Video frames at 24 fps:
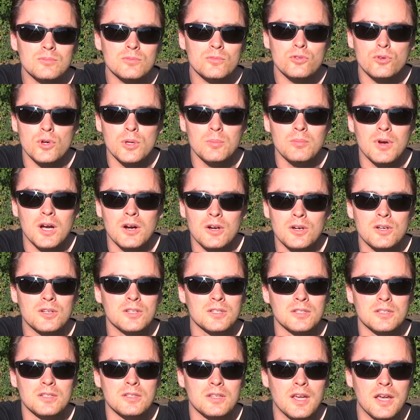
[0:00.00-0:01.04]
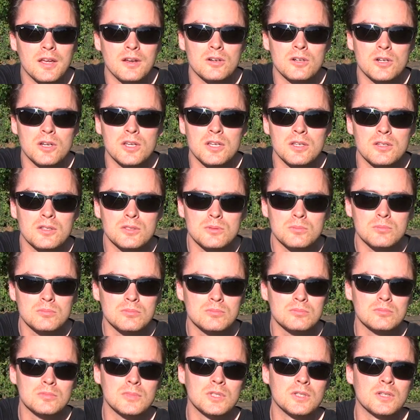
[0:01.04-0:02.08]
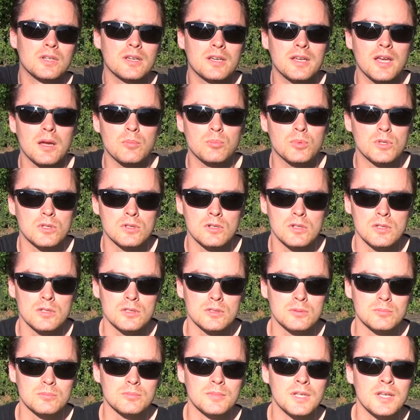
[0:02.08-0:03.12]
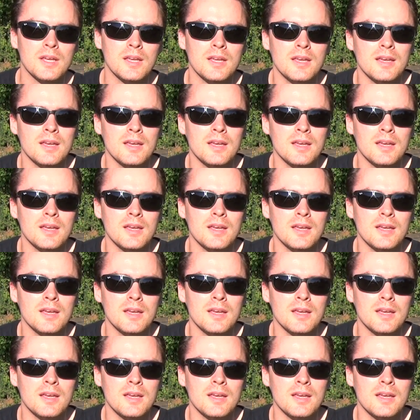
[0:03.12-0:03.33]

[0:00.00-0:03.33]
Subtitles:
free market, anarchism, capitalism